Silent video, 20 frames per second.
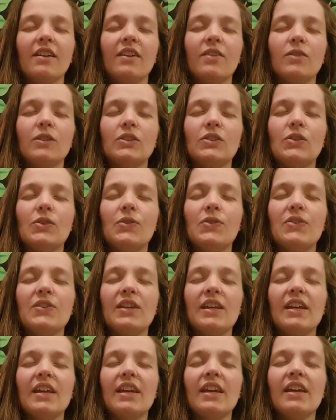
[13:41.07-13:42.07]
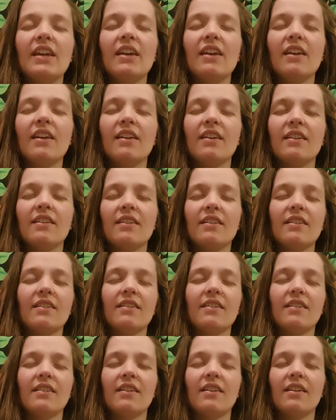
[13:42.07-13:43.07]
What you see,
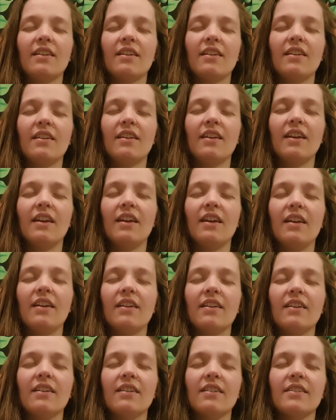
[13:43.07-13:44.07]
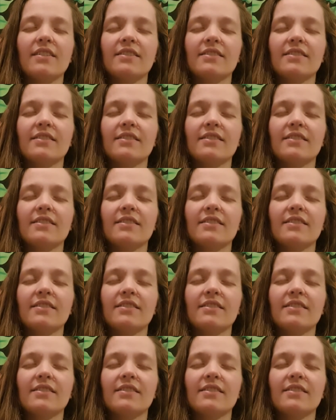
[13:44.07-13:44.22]
hear,